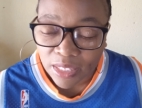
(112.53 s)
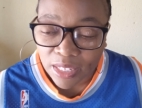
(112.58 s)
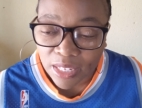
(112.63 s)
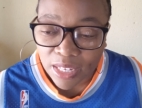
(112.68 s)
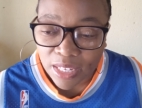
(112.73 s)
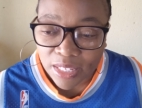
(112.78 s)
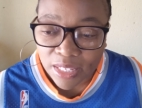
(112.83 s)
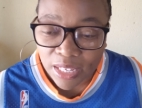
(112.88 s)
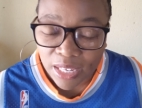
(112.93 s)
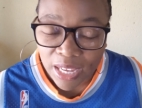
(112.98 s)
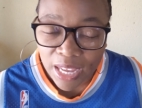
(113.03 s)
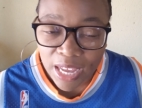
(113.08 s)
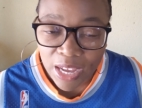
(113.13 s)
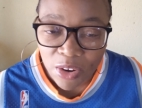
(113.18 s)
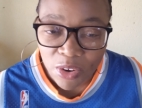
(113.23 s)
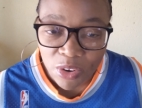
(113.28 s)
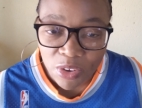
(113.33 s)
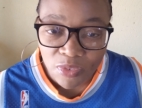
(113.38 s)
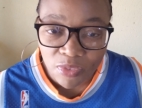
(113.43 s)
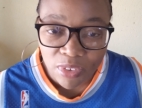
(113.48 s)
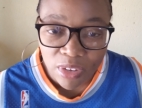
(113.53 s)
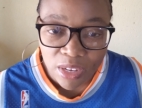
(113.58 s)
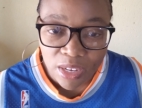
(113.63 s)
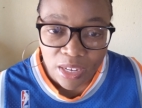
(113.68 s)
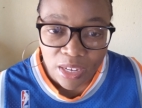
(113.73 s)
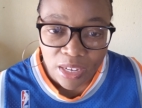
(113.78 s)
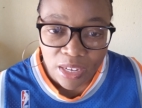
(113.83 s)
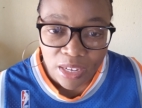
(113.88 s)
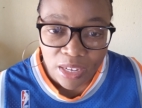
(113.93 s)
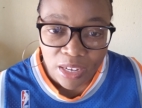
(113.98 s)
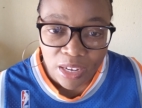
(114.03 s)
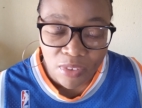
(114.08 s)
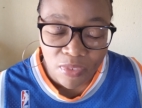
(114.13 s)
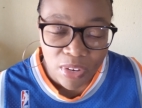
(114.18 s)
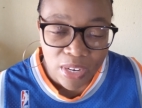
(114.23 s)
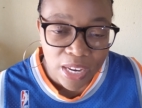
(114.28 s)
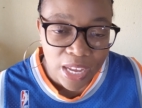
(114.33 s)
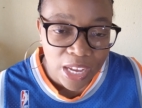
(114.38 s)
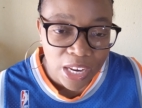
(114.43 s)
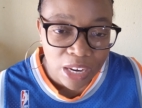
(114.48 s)
it's a kind of a of
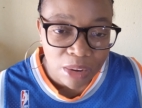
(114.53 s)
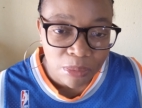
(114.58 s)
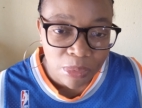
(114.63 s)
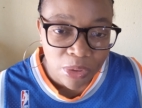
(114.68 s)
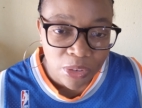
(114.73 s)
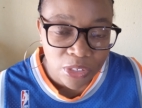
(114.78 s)
an animal